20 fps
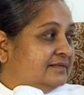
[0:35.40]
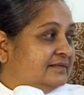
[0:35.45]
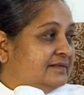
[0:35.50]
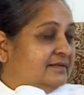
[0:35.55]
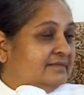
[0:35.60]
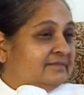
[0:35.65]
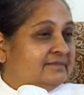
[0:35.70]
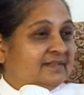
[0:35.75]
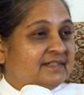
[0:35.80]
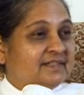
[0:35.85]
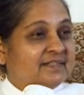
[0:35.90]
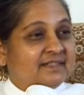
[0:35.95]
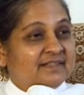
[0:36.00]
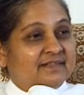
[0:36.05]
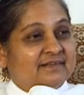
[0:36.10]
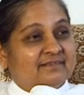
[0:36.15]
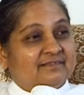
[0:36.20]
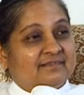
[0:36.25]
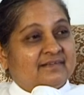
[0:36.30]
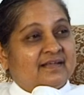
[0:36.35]
Every
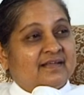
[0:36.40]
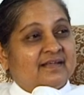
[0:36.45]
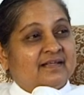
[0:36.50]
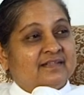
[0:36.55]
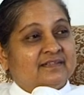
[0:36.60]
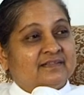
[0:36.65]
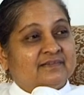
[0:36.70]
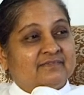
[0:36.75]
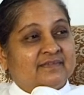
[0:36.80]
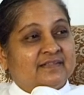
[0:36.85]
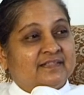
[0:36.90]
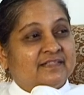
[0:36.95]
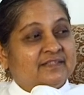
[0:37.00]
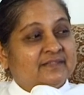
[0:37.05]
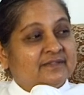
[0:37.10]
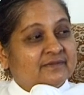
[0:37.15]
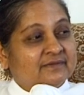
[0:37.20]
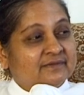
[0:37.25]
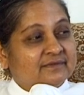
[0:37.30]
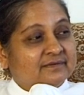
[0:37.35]
day, every day right? Very
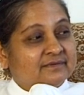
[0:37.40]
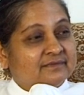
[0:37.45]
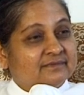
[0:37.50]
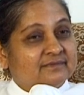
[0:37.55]
good.